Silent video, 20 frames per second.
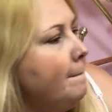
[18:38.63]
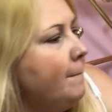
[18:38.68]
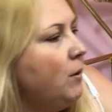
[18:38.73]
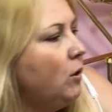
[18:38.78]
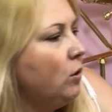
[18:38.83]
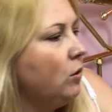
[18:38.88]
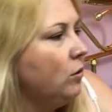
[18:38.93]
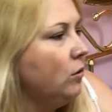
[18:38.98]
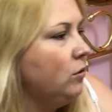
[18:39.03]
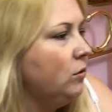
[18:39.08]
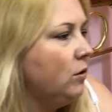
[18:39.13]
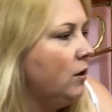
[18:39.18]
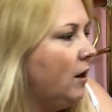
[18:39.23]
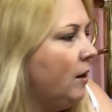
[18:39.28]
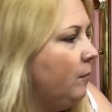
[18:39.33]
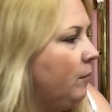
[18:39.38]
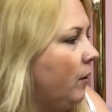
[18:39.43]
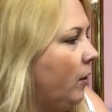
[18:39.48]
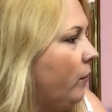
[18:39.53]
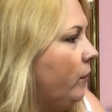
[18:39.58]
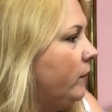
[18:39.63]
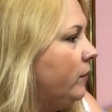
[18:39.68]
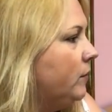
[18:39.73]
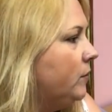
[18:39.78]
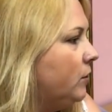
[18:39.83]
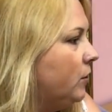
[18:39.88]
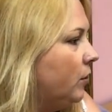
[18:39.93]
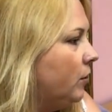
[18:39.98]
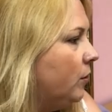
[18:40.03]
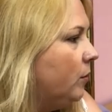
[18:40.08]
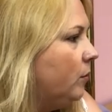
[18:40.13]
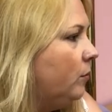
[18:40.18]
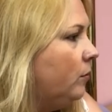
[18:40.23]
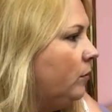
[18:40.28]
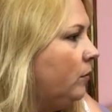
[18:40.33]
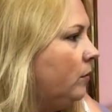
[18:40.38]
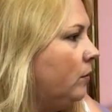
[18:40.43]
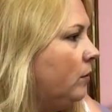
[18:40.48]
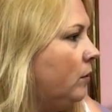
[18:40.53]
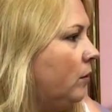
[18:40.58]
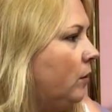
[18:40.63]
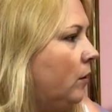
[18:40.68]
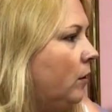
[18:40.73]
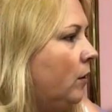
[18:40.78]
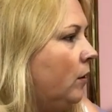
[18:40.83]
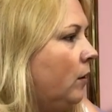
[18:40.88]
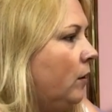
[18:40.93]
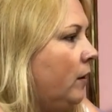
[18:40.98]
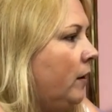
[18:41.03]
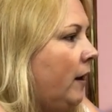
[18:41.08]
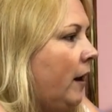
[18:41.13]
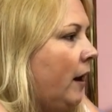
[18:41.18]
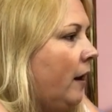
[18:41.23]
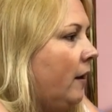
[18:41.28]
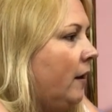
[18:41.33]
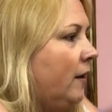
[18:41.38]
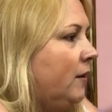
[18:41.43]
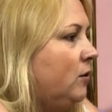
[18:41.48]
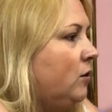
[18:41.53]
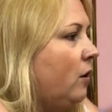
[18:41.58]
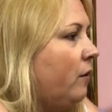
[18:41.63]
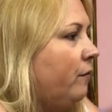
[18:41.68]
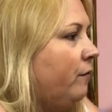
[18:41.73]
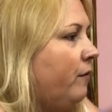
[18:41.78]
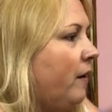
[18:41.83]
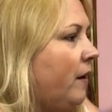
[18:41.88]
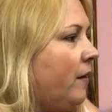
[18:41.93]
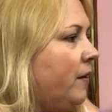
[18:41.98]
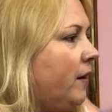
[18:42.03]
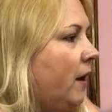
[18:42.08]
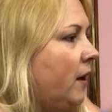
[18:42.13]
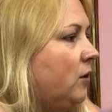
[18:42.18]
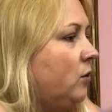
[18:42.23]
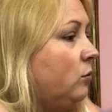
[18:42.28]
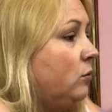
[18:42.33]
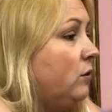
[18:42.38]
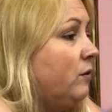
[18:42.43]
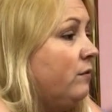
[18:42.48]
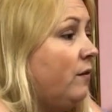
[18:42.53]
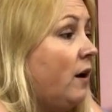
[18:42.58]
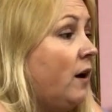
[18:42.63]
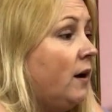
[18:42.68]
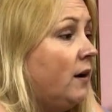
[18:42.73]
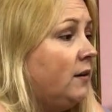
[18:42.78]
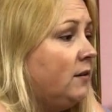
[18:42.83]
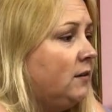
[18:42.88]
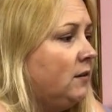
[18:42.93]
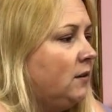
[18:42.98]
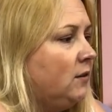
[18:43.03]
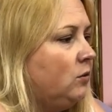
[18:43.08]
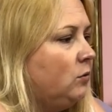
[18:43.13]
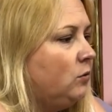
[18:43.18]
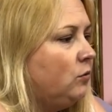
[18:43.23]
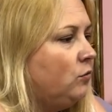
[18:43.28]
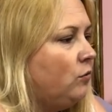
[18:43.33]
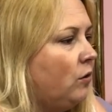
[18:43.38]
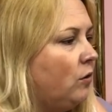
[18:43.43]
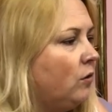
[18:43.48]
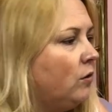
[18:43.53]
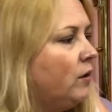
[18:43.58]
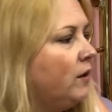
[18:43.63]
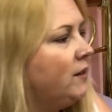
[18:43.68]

But I'm going to, yeah, it's not found the actual device. That's what's wrong.